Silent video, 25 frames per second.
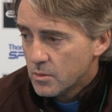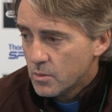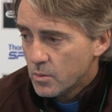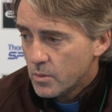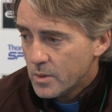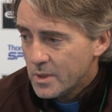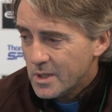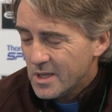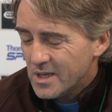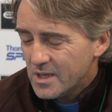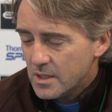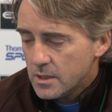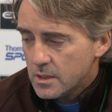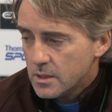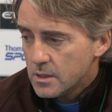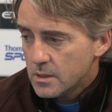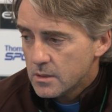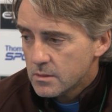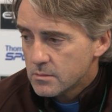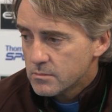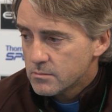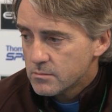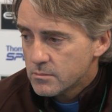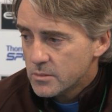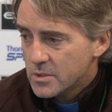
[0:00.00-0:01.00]
we need
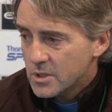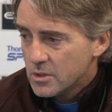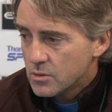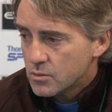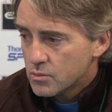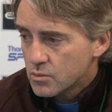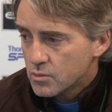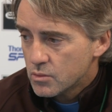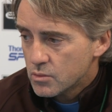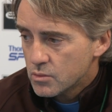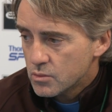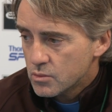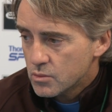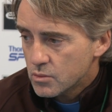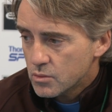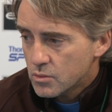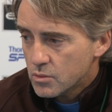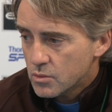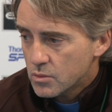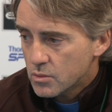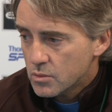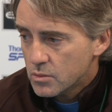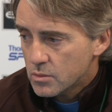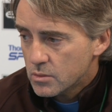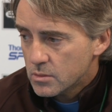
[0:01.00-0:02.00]
we need to
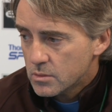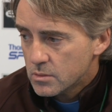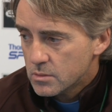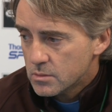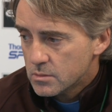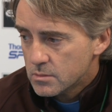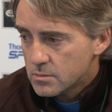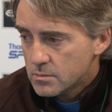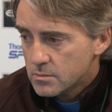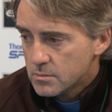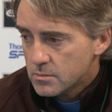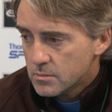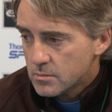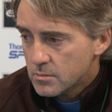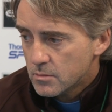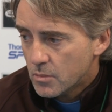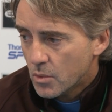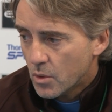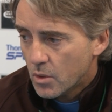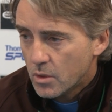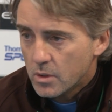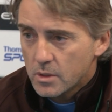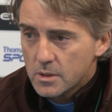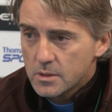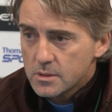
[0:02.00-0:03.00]
do
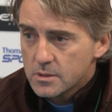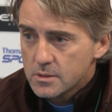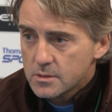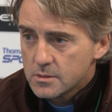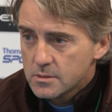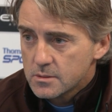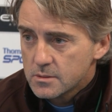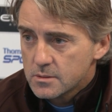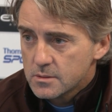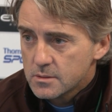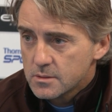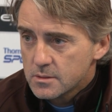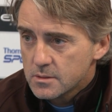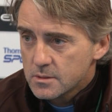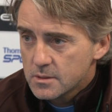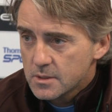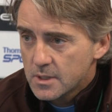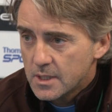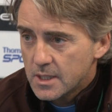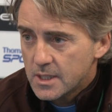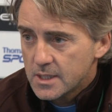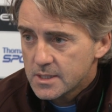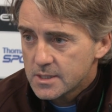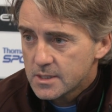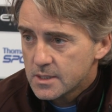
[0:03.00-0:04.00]
more
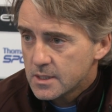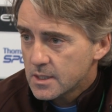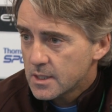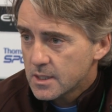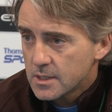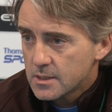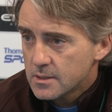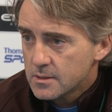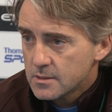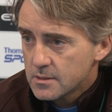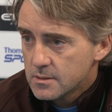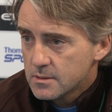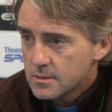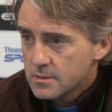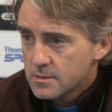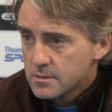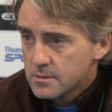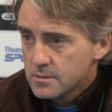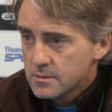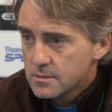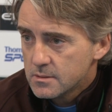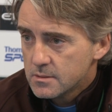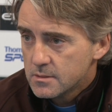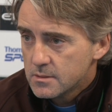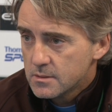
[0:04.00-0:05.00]
than last year
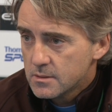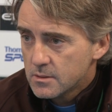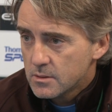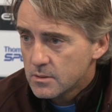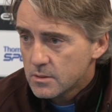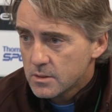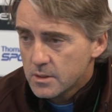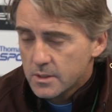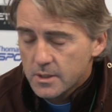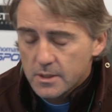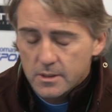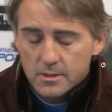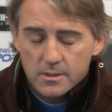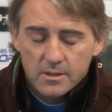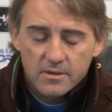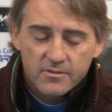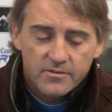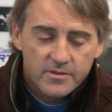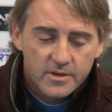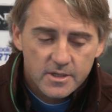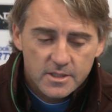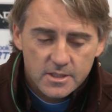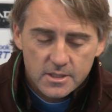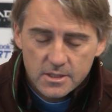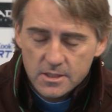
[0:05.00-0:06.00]
on the, the
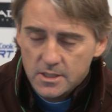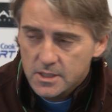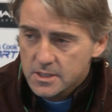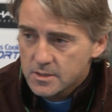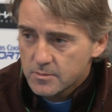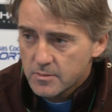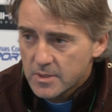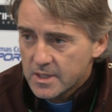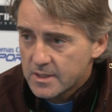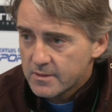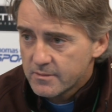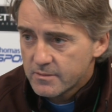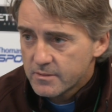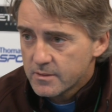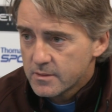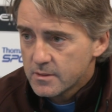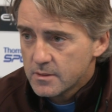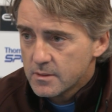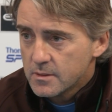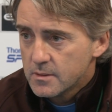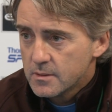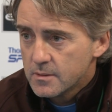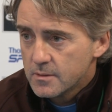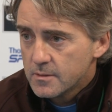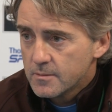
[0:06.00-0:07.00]
first six months
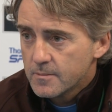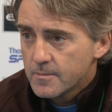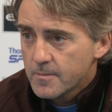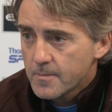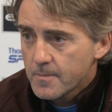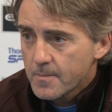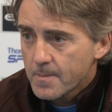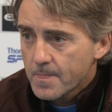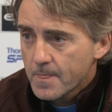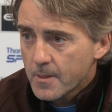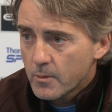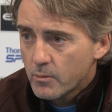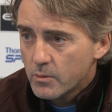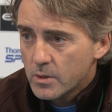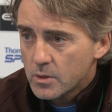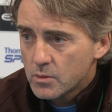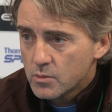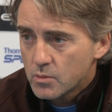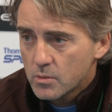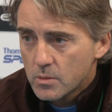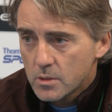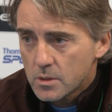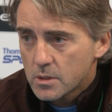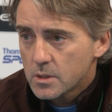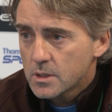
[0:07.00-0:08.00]
me
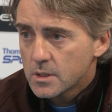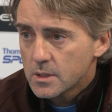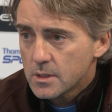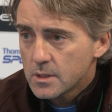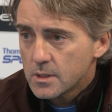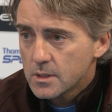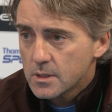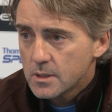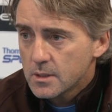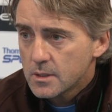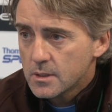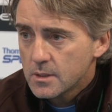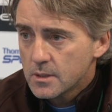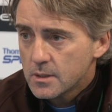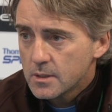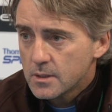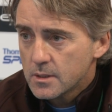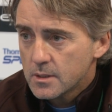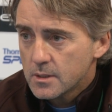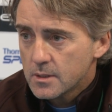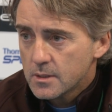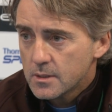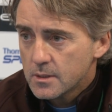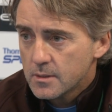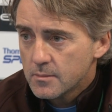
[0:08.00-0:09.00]
to work uh,
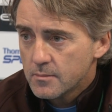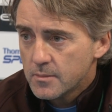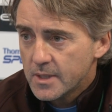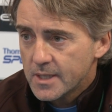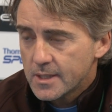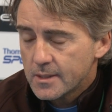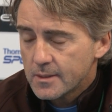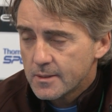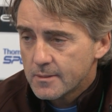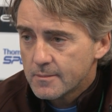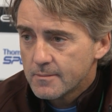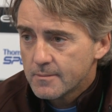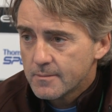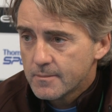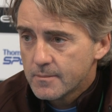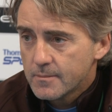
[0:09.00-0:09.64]
better.